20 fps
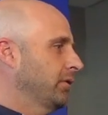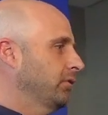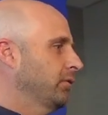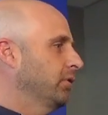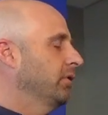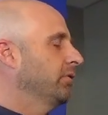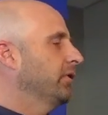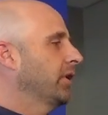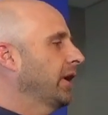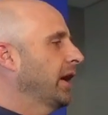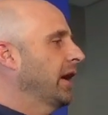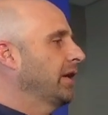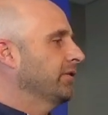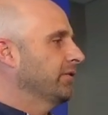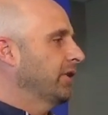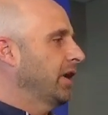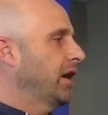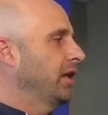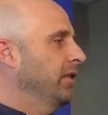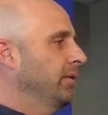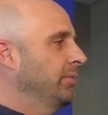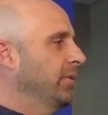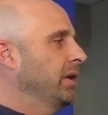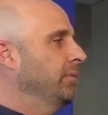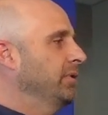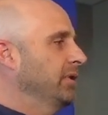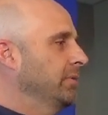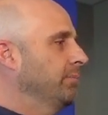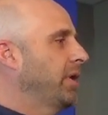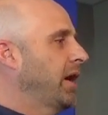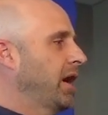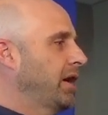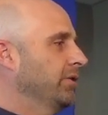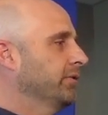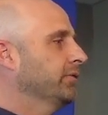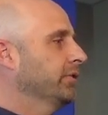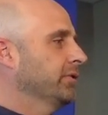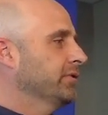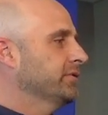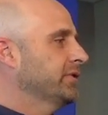I don't know if our guys thought that maybe a pause
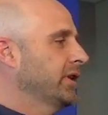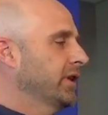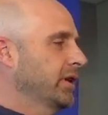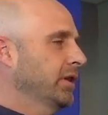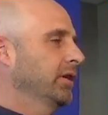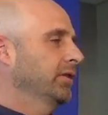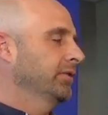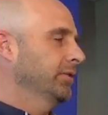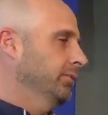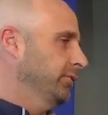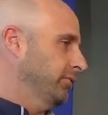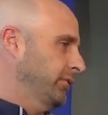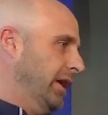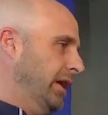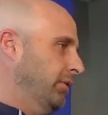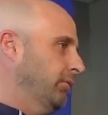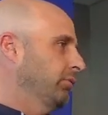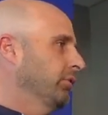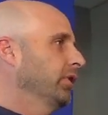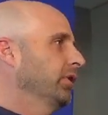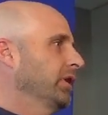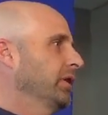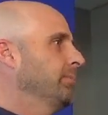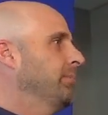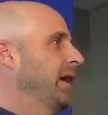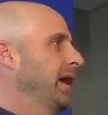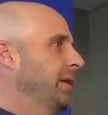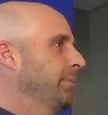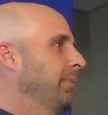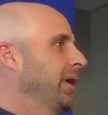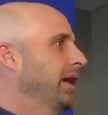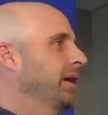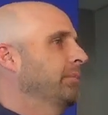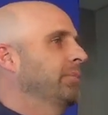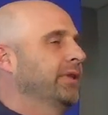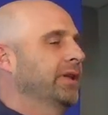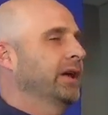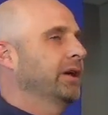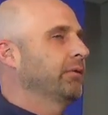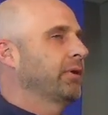for a second, because it was like really bang, bang
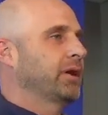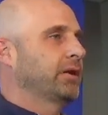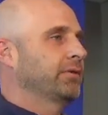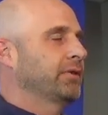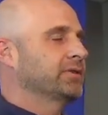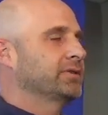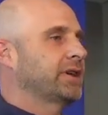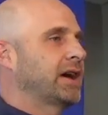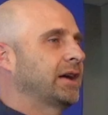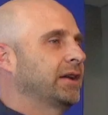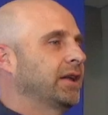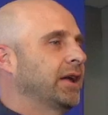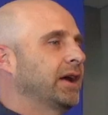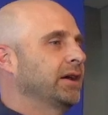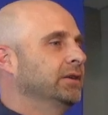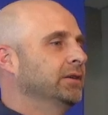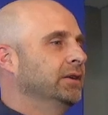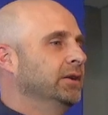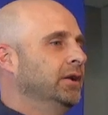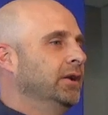play right on the sideline.